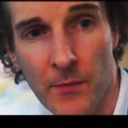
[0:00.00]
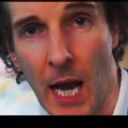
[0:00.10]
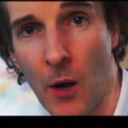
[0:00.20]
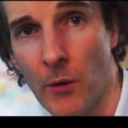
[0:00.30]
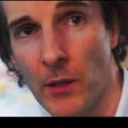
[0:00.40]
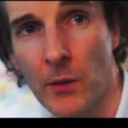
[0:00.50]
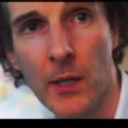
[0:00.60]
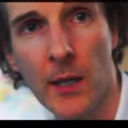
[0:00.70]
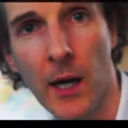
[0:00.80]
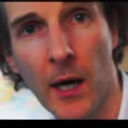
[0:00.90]
how you
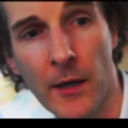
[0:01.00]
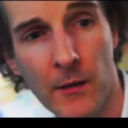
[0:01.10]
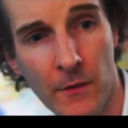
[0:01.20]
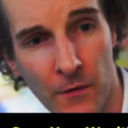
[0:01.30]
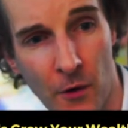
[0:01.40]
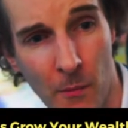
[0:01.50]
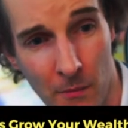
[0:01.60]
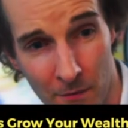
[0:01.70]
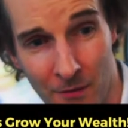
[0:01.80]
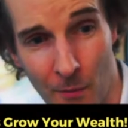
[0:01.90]
can learn
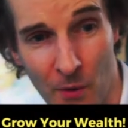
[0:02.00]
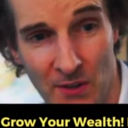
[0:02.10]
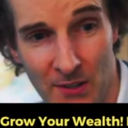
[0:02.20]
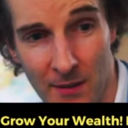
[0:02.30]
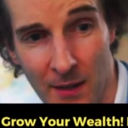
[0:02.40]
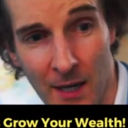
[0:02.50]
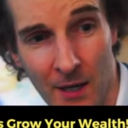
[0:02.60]
from, from Winston,